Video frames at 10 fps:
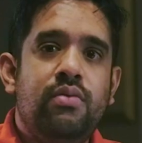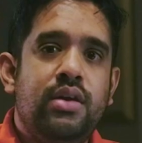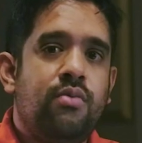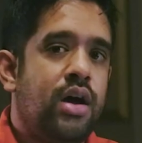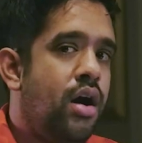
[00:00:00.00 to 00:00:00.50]
really
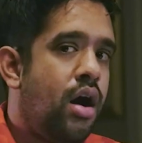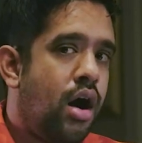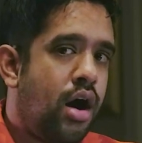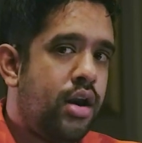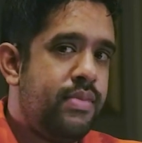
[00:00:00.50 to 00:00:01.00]
want to
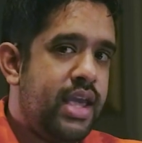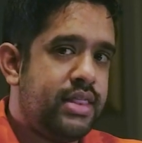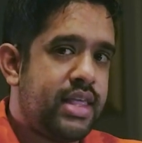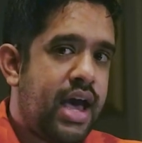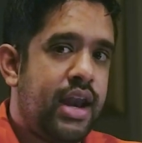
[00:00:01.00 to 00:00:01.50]
automate
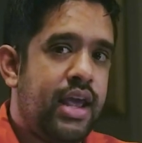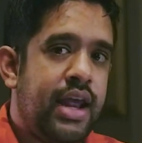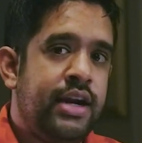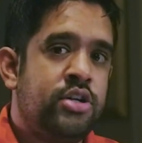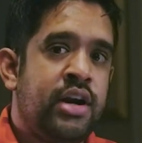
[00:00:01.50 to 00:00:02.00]
that
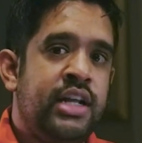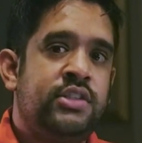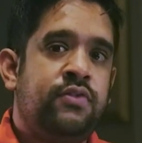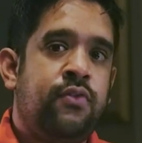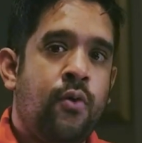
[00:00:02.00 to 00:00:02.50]
and
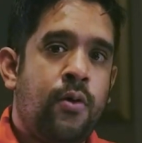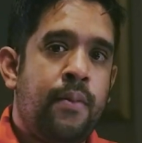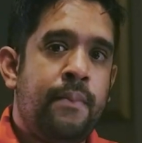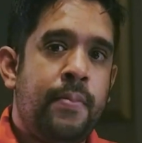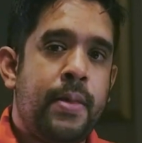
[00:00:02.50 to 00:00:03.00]

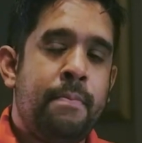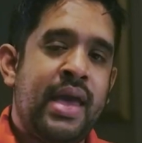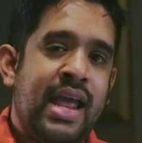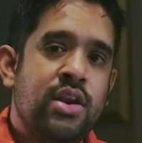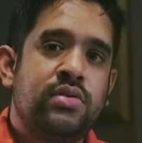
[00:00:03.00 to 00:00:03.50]
transform the
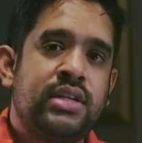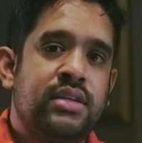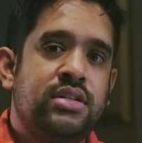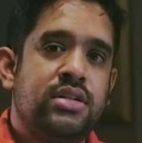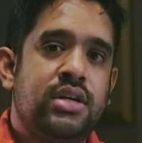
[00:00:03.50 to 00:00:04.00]
manual
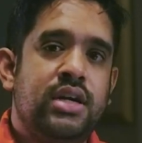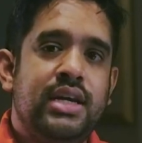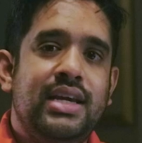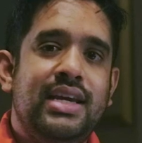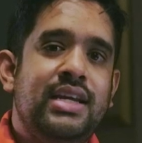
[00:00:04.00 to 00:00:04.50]
tester
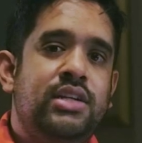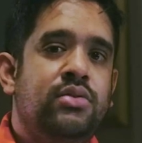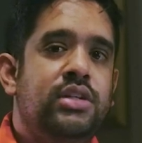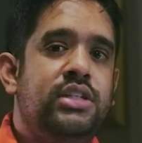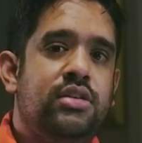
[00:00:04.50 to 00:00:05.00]

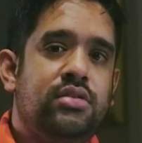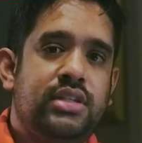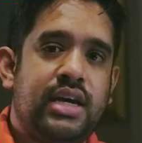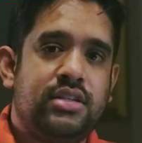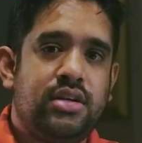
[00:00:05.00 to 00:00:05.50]
into a digital
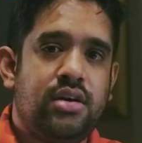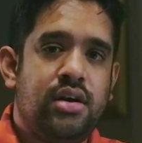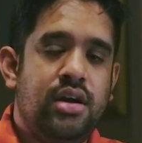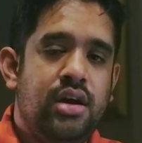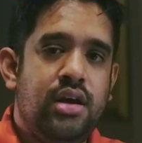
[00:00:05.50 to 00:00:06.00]
tester.
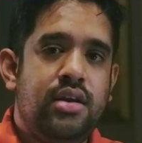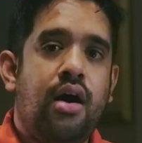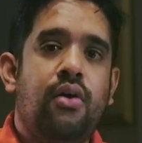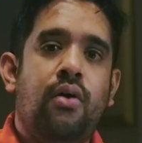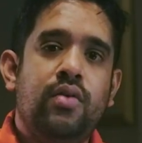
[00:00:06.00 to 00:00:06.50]

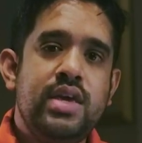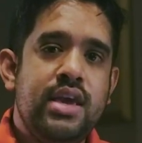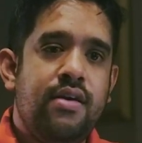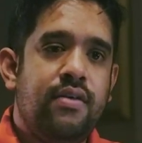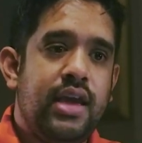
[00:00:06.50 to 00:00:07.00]
Not
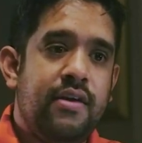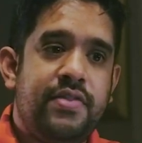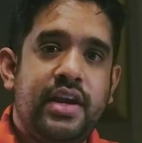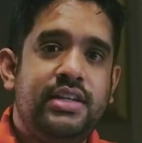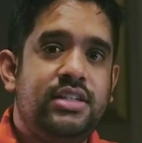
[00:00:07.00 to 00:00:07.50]
only, if
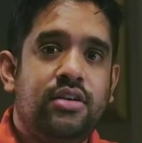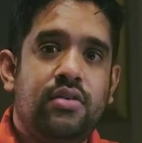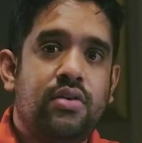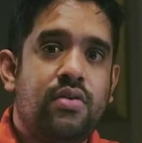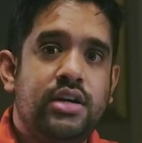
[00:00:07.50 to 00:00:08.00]
they still are
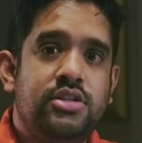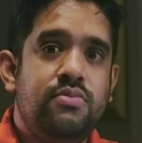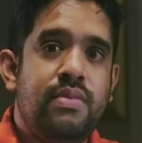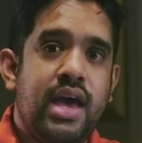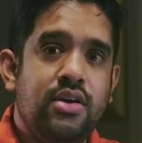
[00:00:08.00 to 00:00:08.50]
required to do
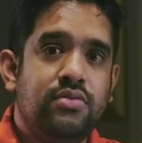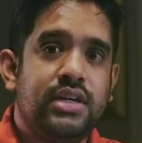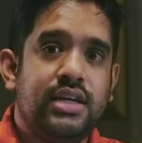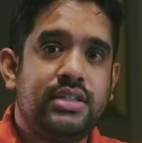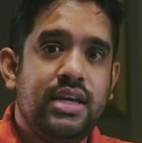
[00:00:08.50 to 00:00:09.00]
manual
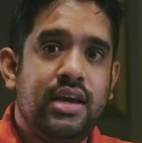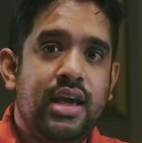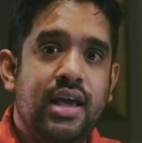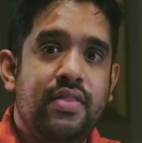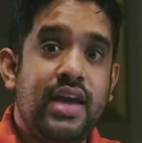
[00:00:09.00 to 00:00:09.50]
testing,
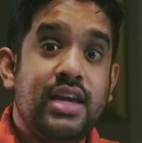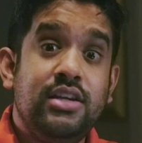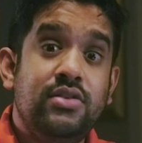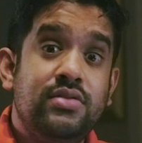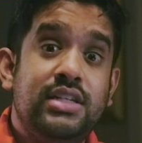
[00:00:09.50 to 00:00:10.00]
they can
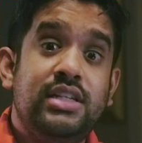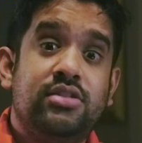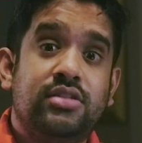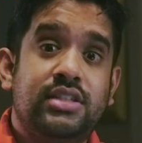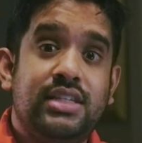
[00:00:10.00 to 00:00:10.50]
use a
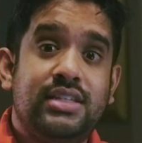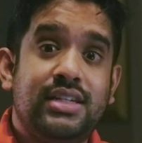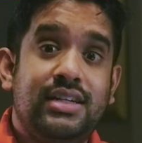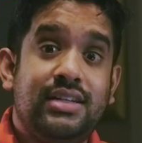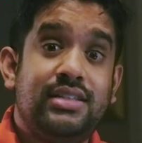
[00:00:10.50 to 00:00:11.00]
digital
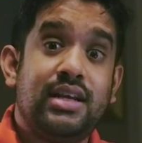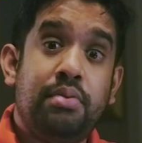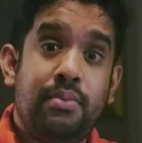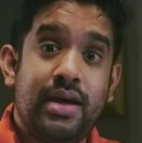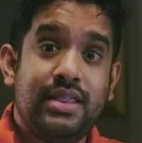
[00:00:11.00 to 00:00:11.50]
assistant to
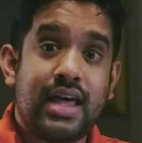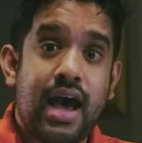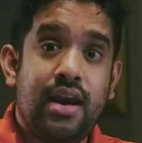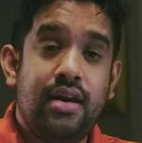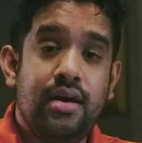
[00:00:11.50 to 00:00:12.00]
supplement
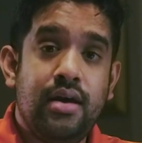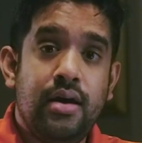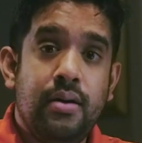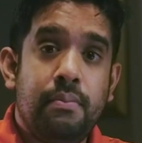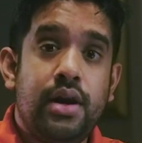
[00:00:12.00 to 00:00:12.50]
that,
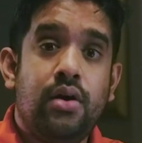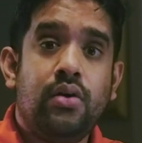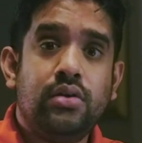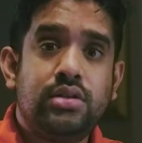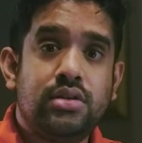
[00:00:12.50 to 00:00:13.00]
but
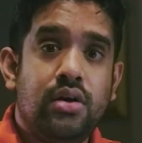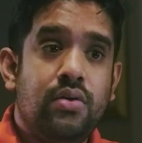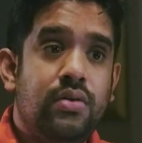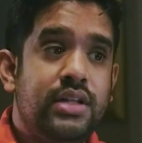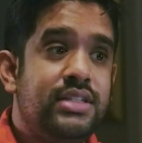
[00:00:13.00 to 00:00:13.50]

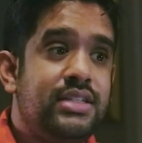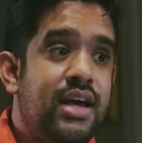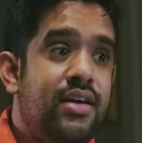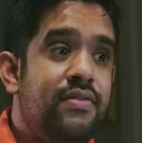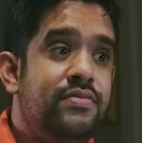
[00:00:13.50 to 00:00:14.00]
also
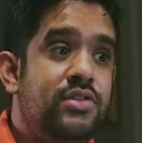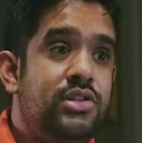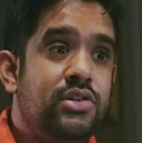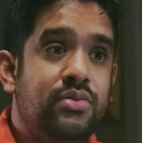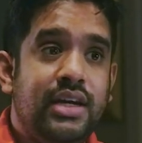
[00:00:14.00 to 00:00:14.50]
instead of
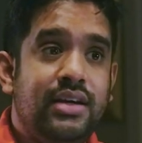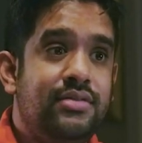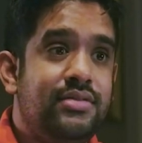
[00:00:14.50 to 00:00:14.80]
doing